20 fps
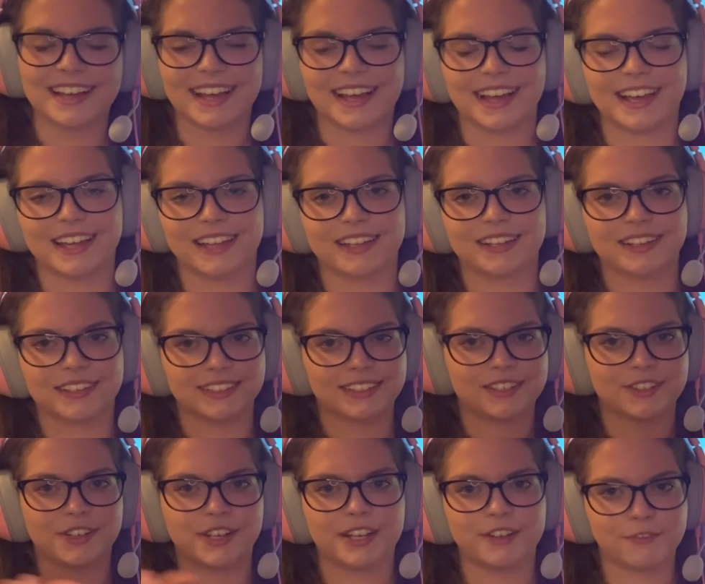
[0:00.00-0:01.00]
and a
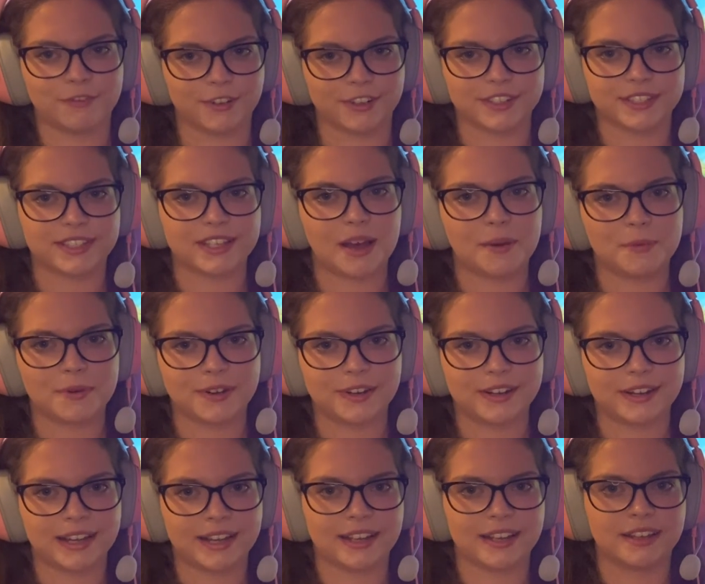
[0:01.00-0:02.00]
string for
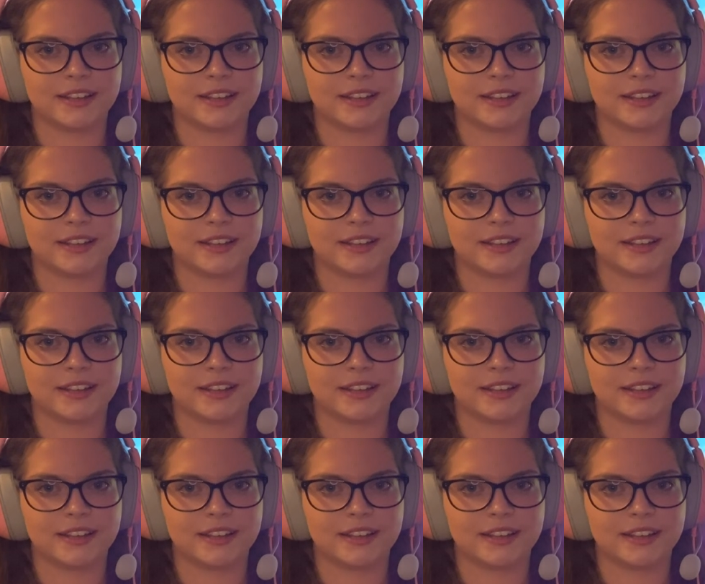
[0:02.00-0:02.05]
summer.